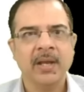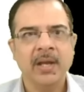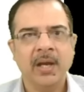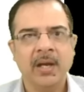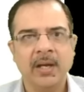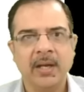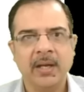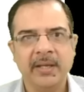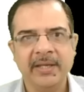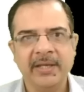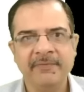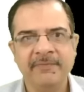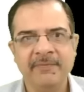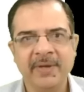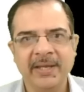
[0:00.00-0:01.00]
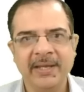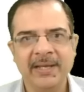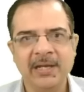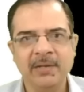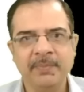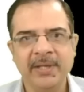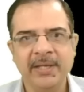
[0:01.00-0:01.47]
If
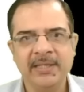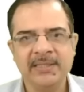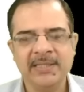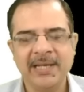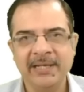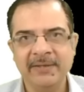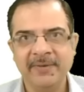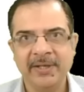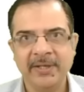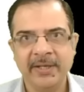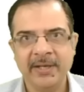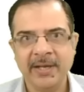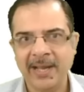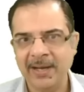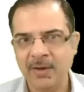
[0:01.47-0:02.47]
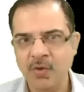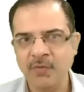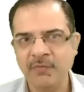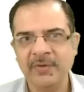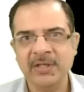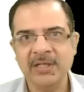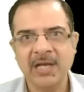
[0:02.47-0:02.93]
ALP is elevated
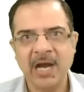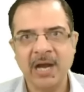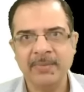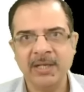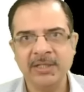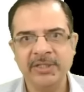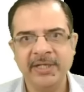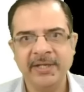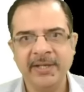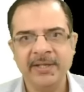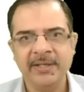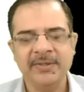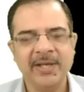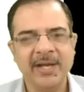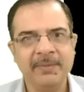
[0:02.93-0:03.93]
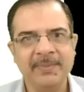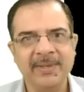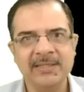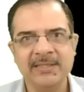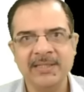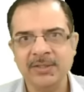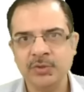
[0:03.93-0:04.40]
along with gamma GT, that
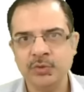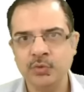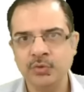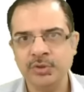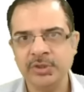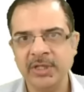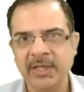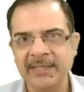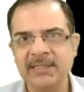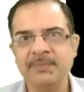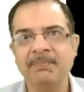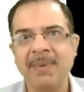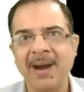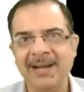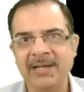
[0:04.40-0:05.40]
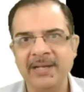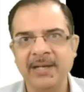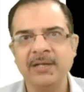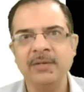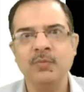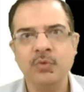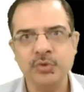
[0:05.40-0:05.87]
means the source is bile
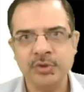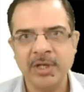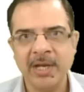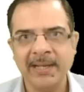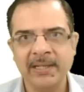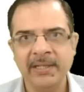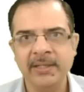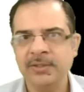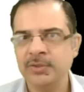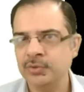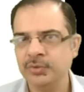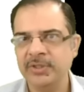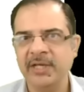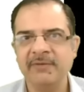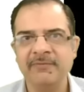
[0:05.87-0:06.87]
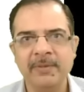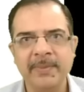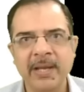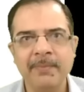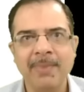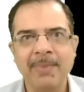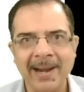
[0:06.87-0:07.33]
duct most likely. So there will
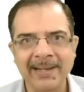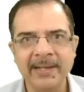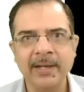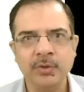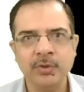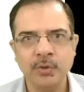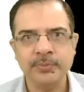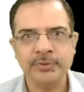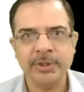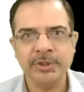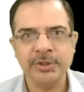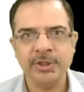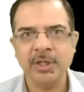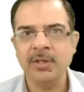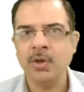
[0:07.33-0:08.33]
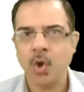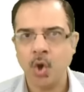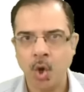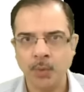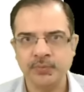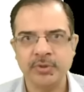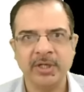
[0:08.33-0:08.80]
be a bile duct obstruction,
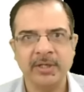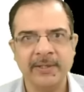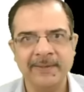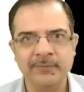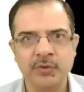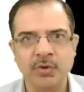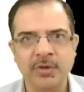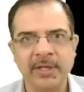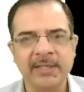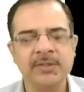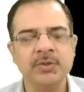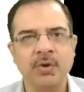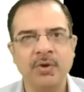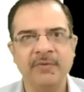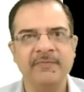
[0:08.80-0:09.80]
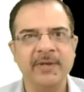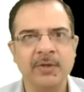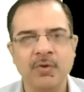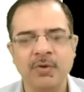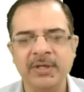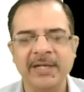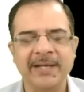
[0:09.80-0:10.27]
obstructive jaundice, or we
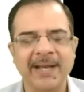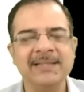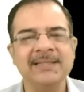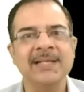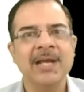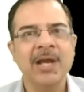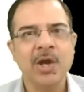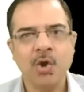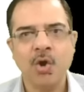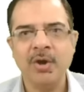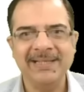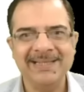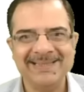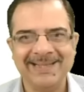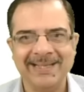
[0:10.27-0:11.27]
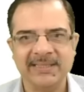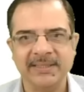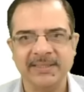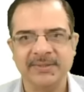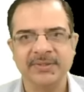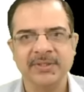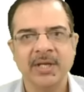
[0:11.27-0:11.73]
call it as
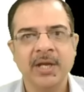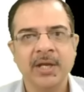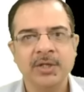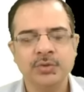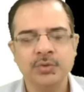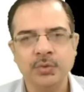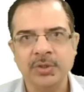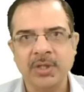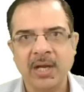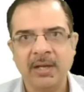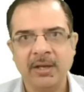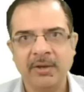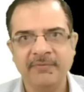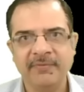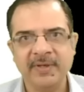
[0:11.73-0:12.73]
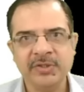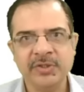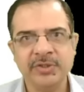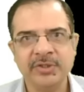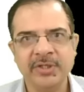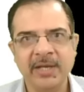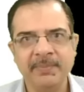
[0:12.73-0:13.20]
cholestasis. So the
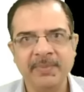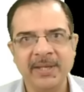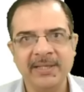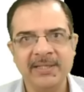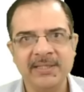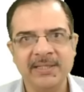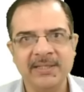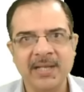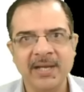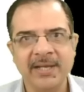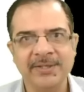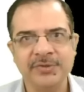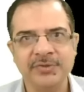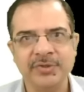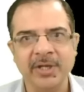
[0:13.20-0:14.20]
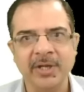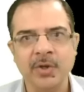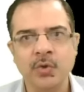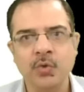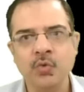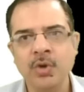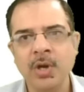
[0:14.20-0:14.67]
first step is the history.
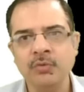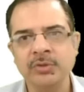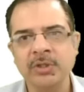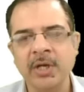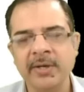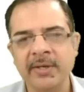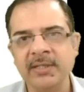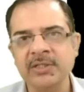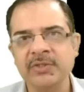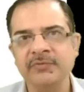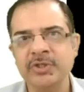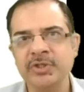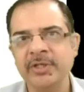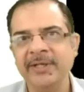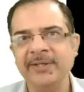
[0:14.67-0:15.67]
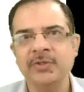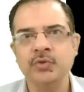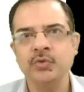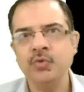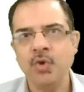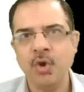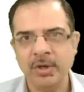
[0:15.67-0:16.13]
Rule out the drugs which leads
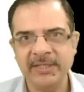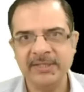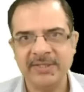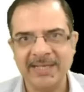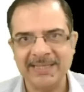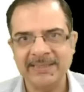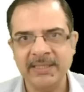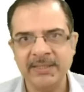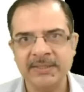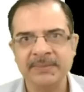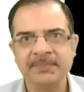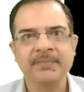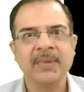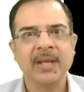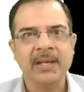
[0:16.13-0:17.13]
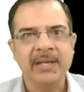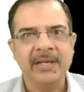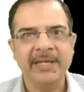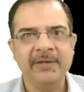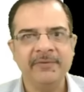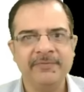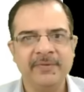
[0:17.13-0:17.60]
to cholestasis.
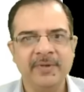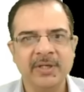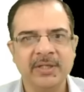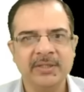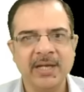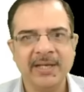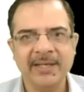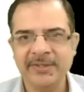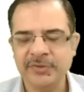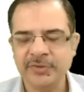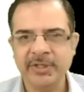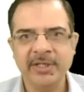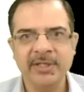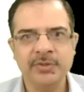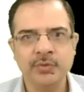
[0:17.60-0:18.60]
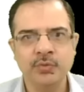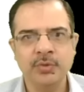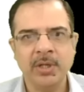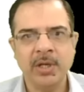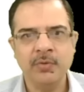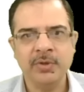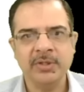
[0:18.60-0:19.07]
If the history is
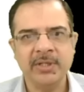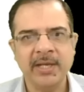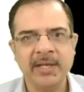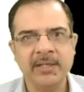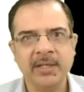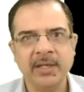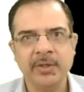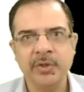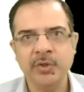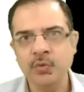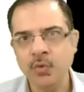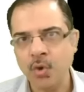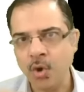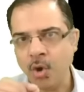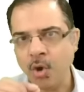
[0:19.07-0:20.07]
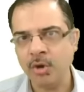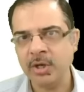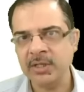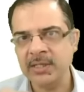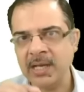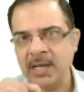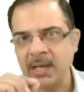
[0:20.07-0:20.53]
ruled out, then you
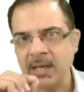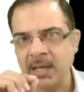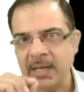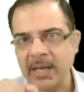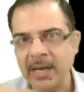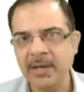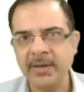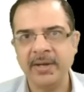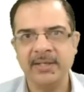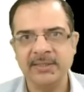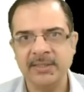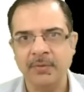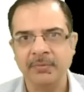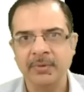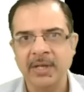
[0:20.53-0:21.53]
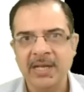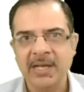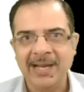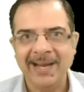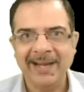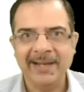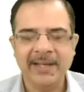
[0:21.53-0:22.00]
order the ultrasound,
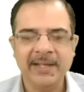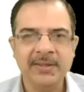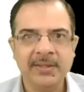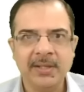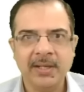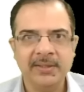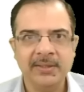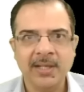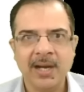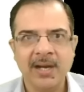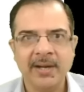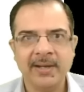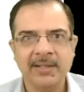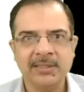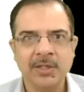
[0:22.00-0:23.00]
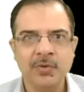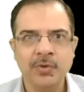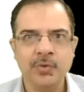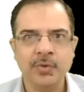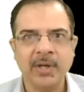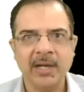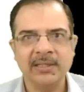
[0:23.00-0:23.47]
and in the
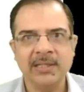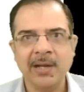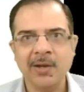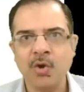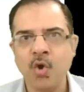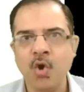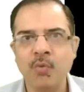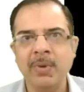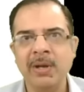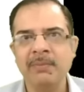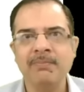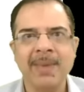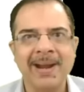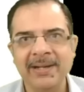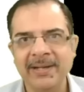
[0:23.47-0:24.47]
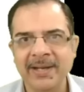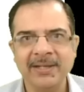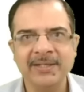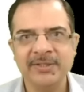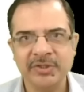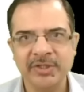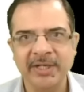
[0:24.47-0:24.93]
ultrasound look at the common bile
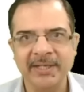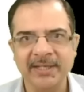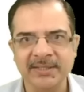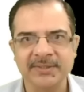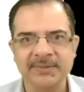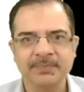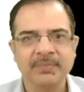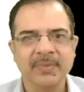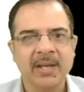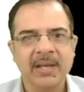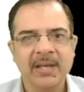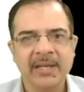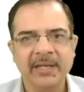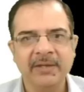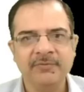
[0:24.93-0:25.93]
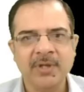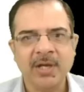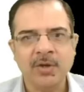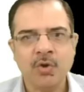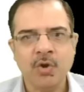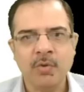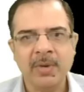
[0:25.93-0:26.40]
duct status. If
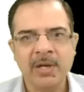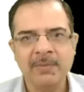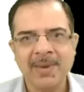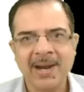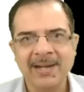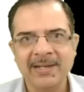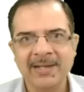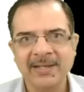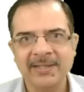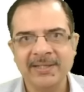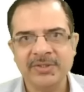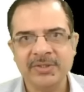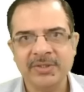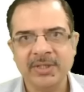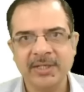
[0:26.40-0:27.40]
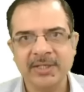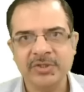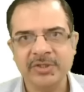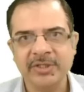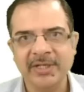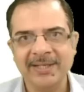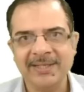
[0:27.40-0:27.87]
the common bile duct
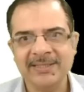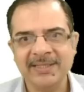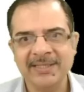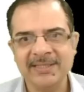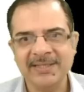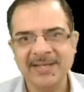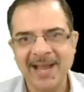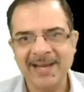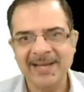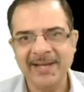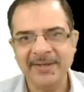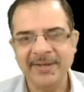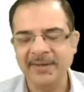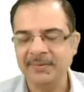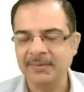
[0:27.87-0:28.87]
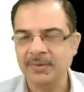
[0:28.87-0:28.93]
status is dilated,